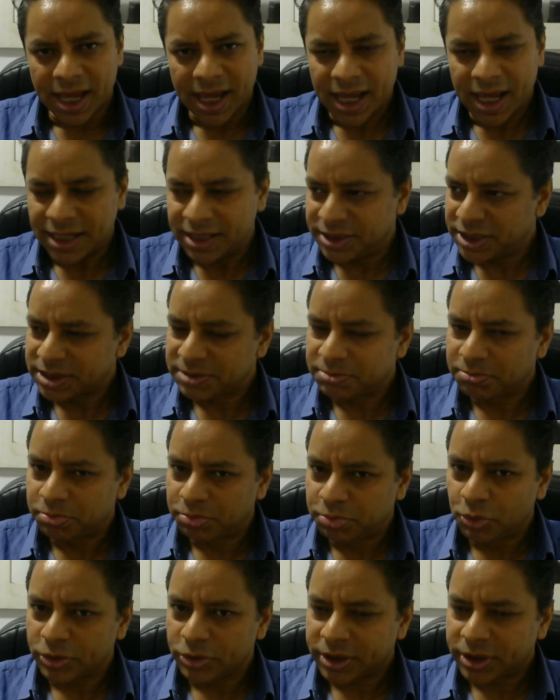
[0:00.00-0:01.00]
And it just
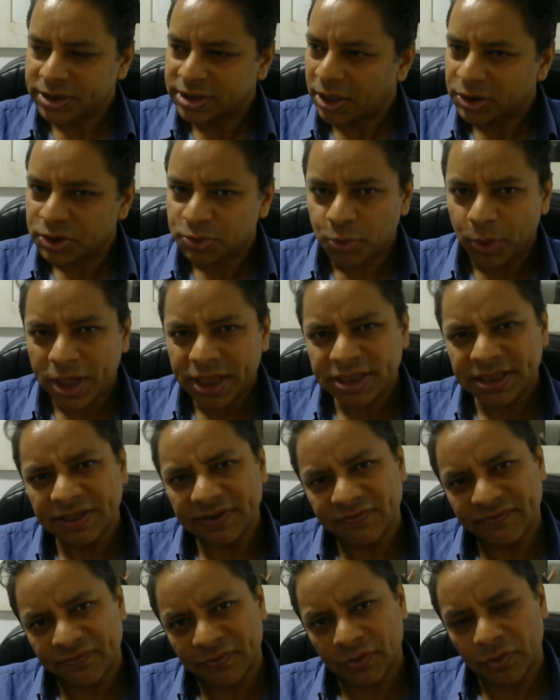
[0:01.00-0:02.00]
brought, because I was
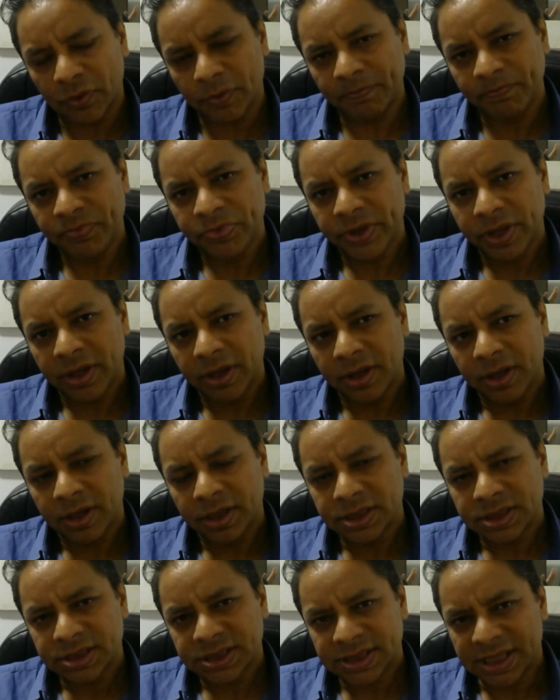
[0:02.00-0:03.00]
waiting for
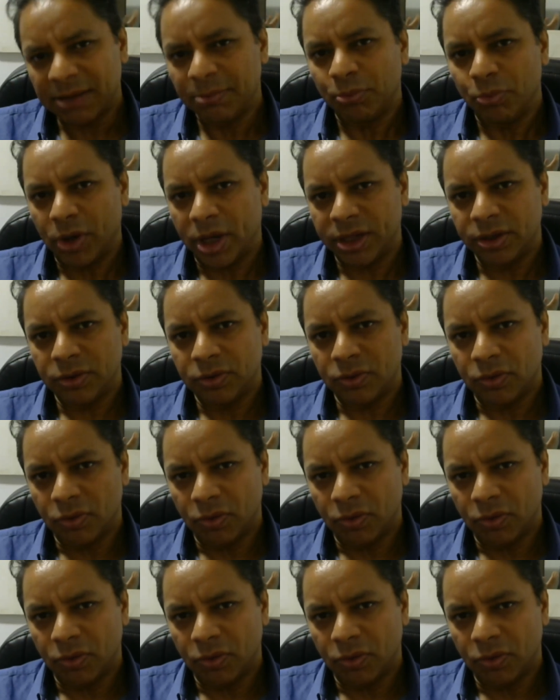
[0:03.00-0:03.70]
someone,